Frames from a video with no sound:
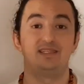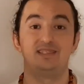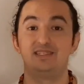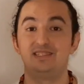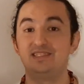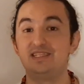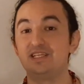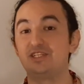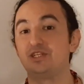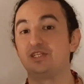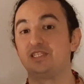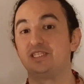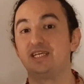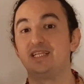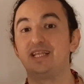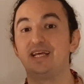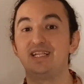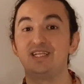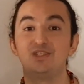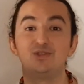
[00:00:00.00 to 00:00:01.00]
It's the Trecena
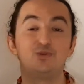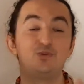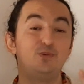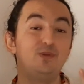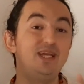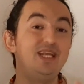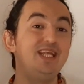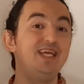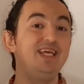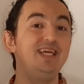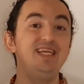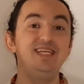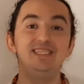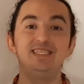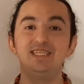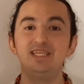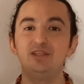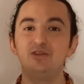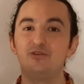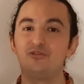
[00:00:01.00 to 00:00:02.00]
that it's really
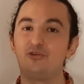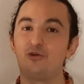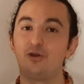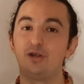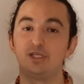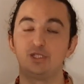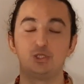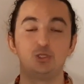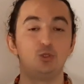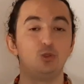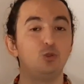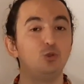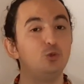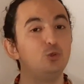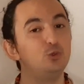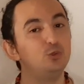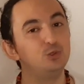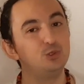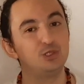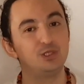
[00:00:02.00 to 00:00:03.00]
easy, for us to
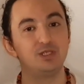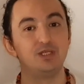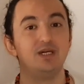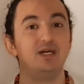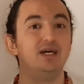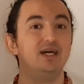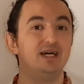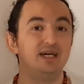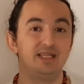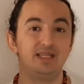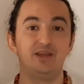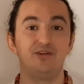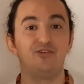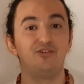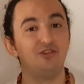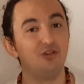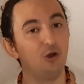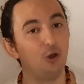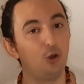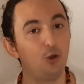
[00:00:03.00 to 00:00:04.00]
lose the
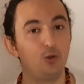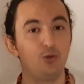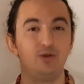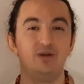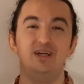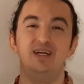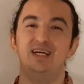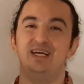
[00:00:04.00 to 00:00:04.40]
flow,